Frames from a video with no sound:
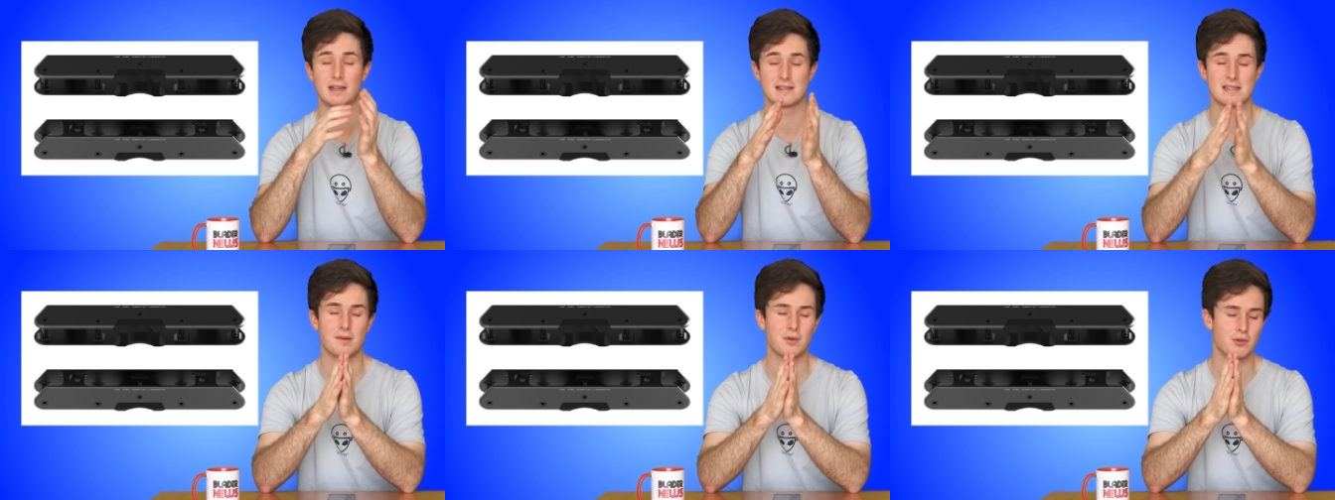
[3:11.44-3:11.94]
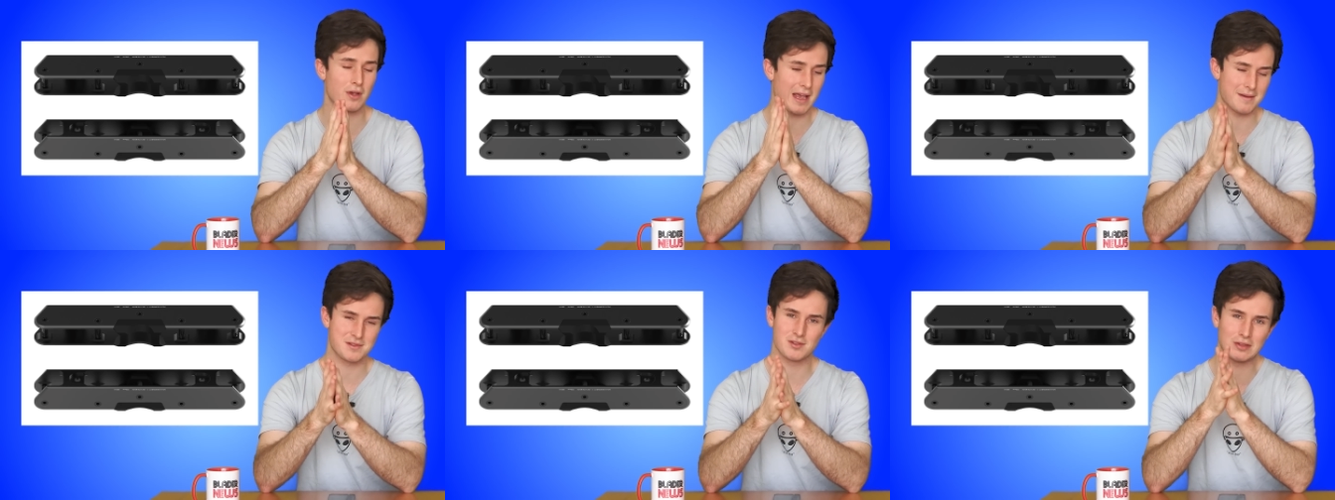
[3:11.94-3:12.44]
And as someone who
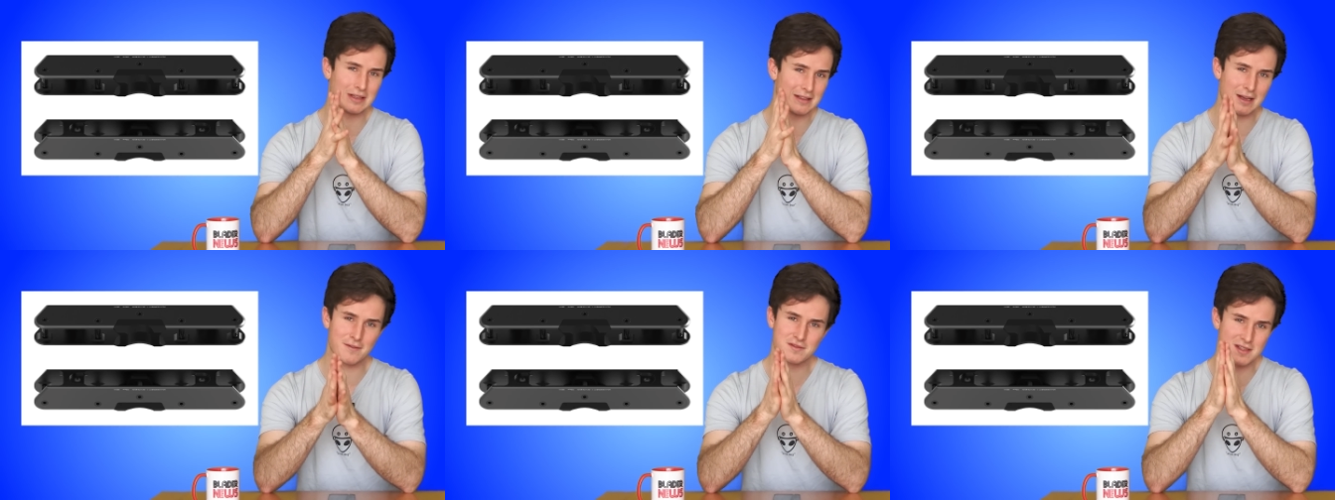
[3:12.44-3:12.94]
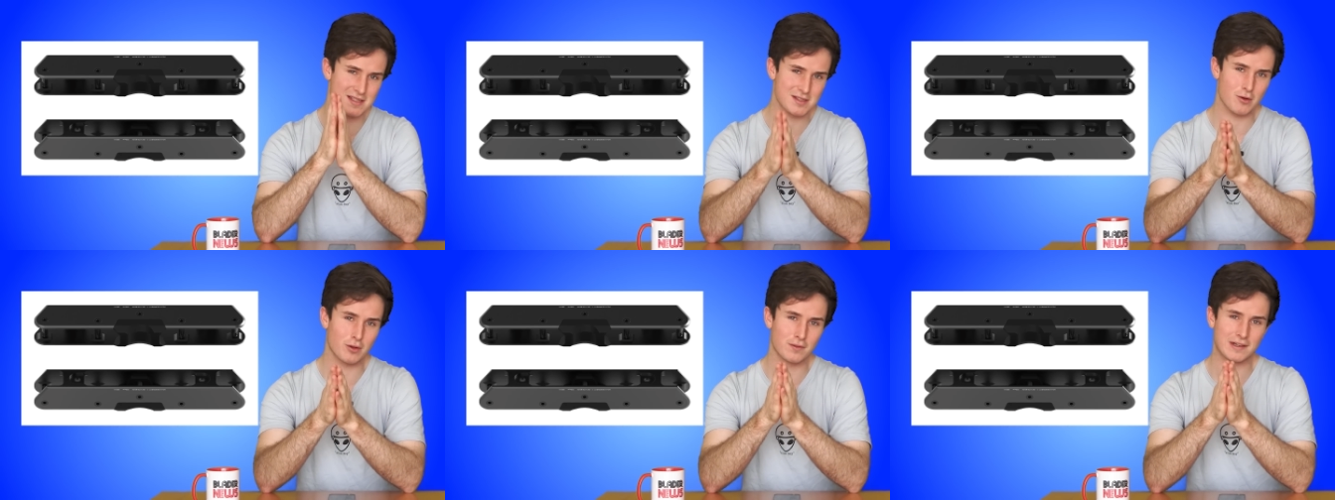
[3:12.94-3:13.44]
absolutely loves the
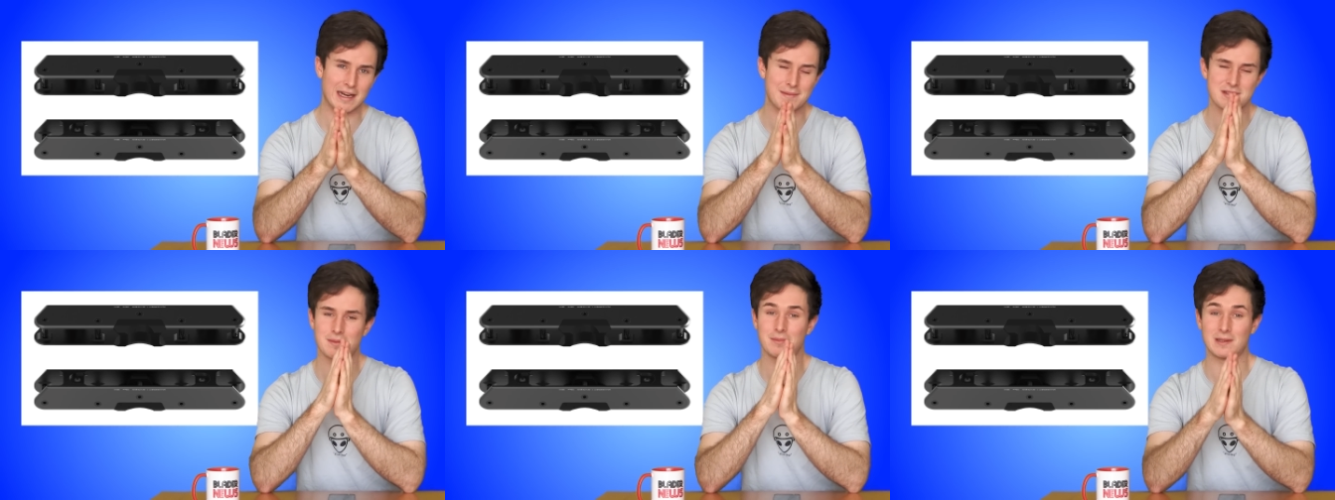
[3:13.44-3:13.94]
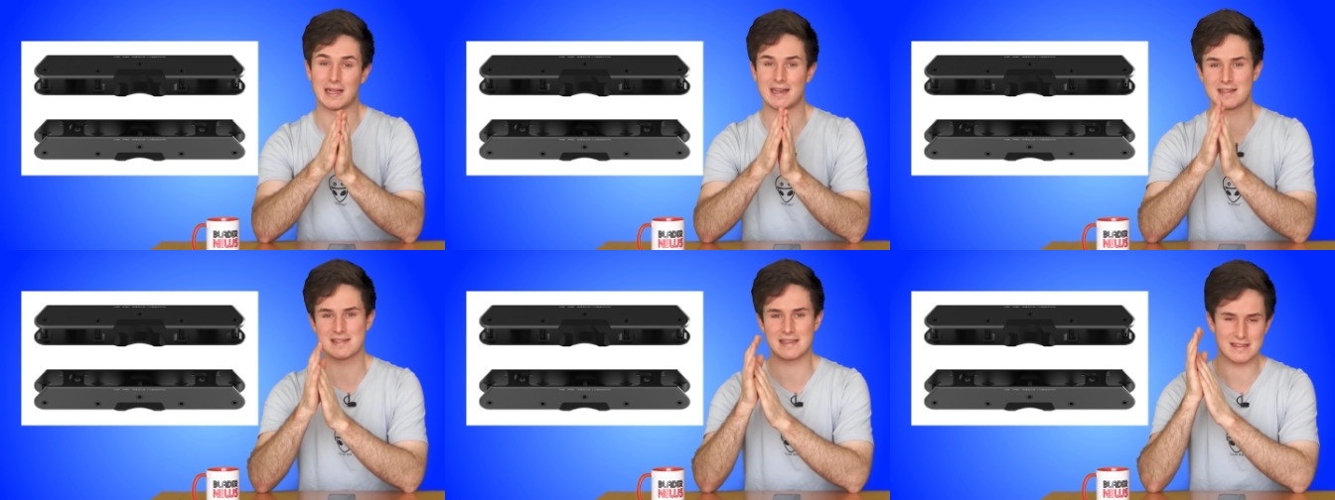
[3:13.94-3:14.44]
Solar Frames, I'm
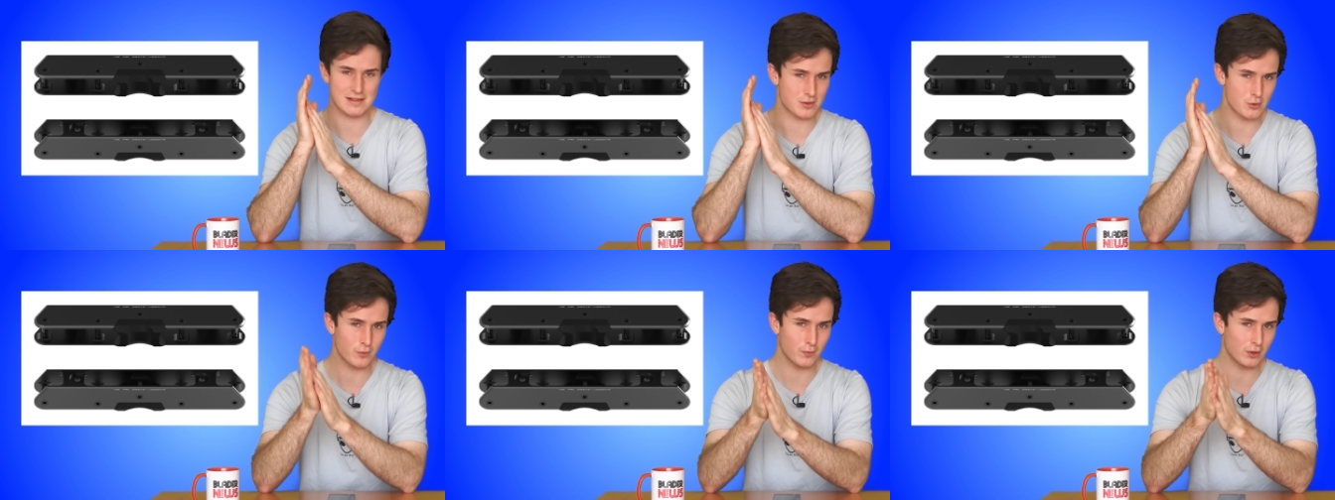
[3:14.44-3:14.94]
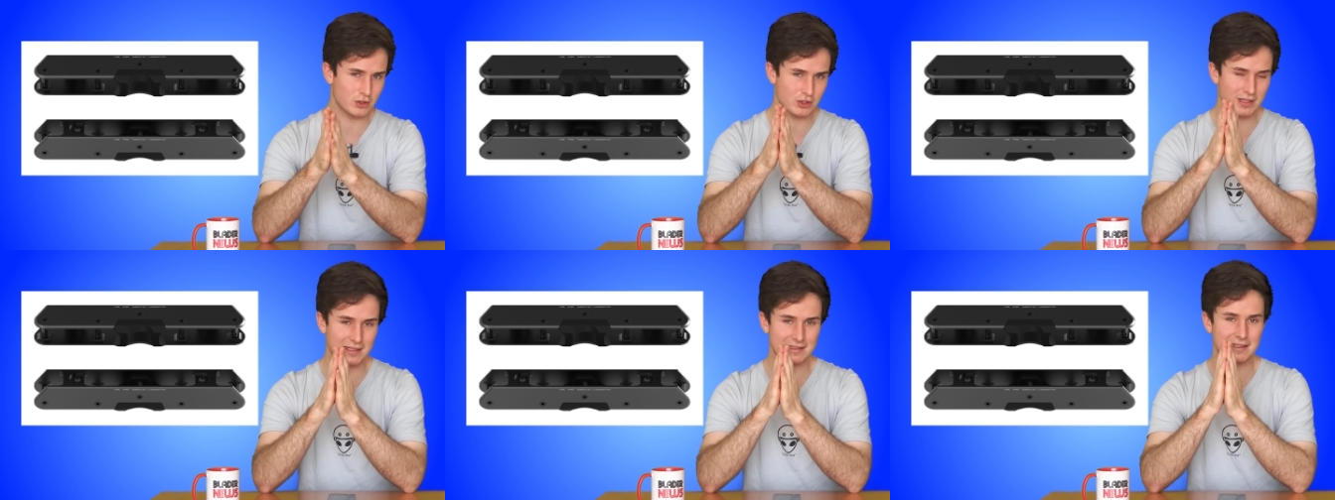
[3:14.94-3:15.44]
glad to see there's a new
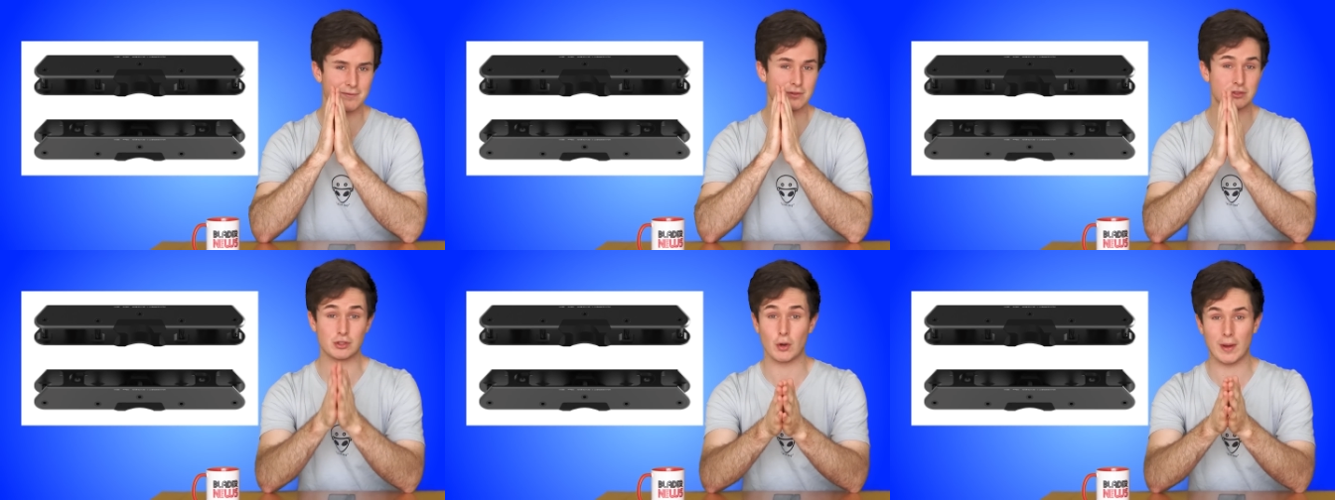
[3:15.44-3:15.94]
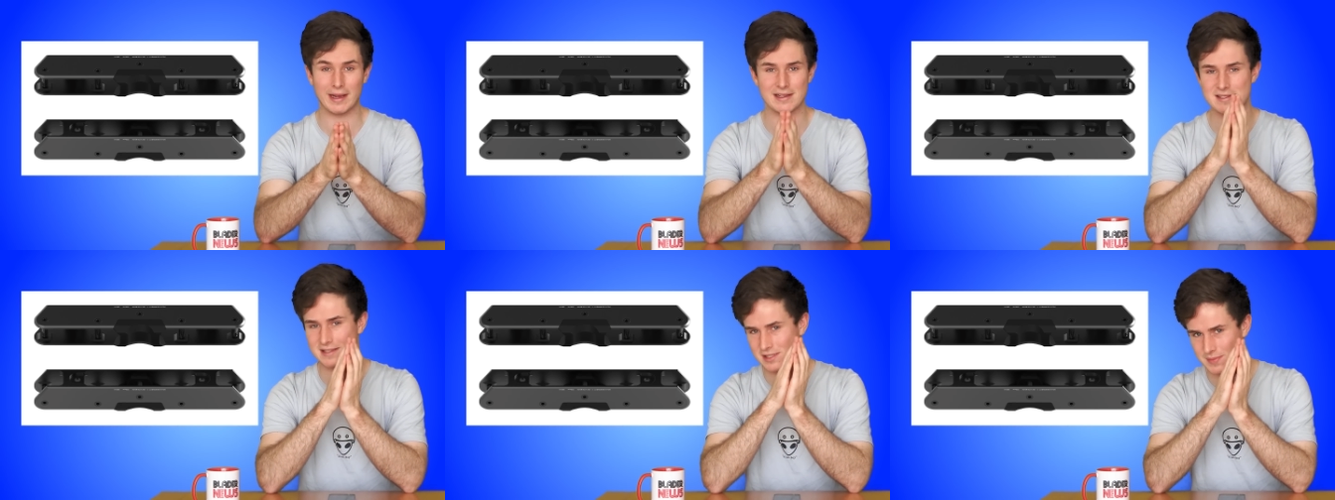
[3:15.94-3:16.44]
version out there for Joe
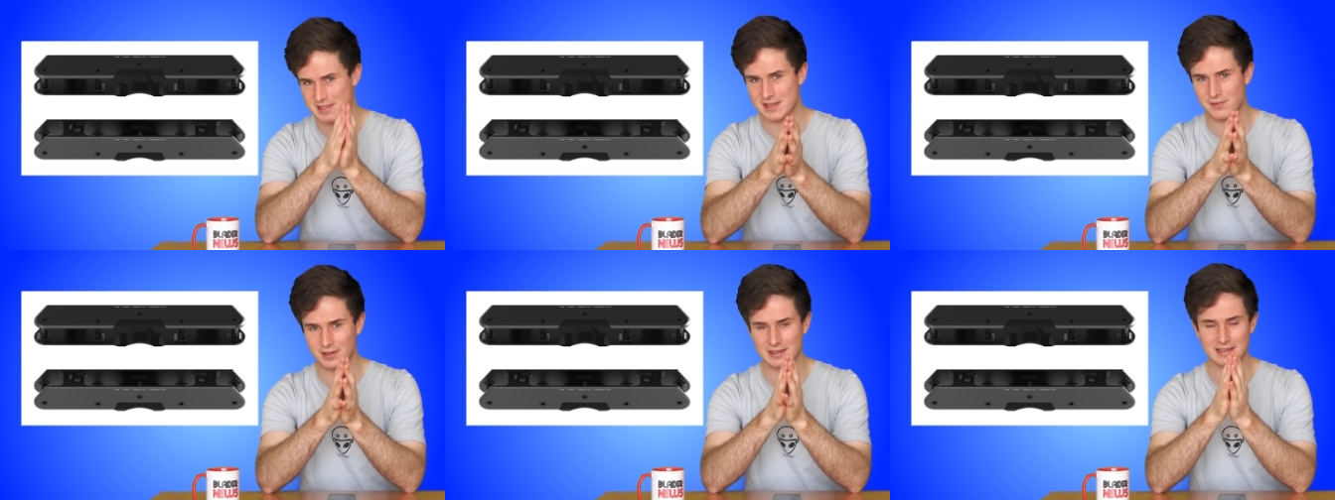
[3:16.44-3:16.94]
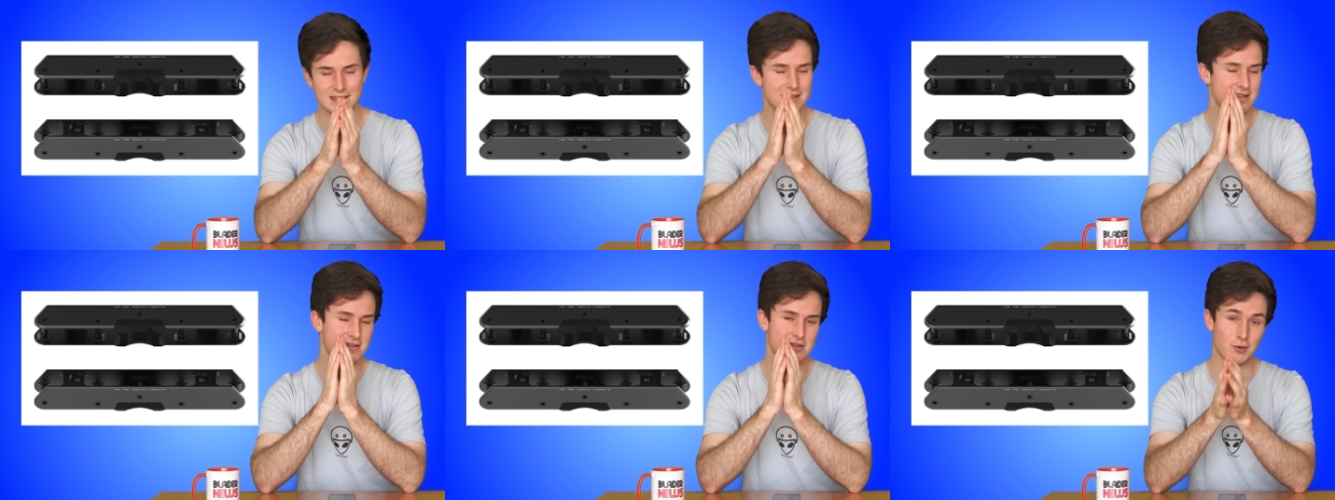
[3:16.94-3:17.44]
Ackerson specifically.
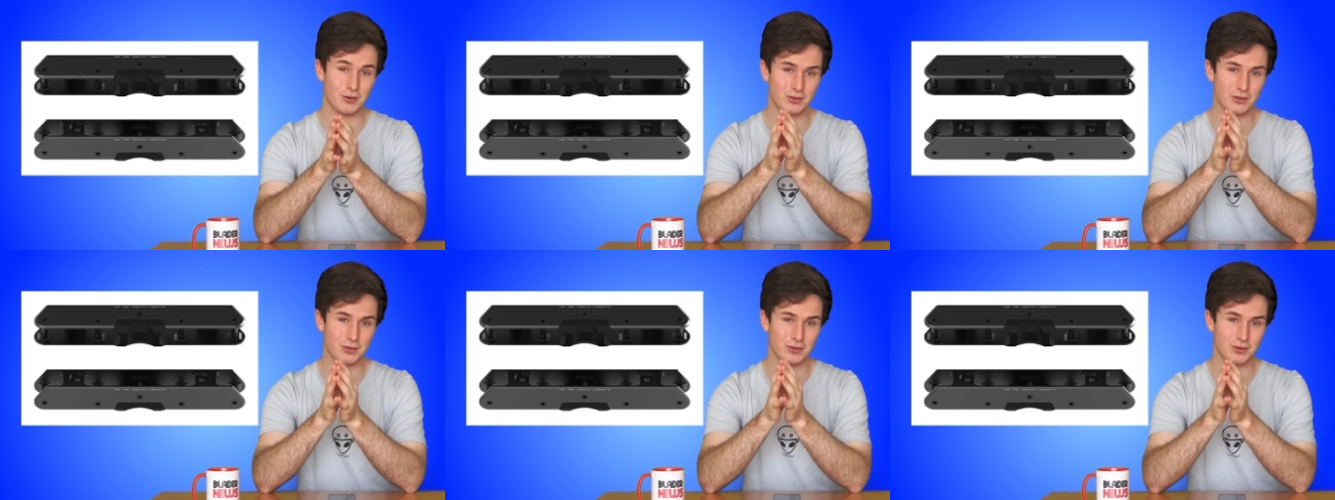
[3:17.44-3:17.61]
This is so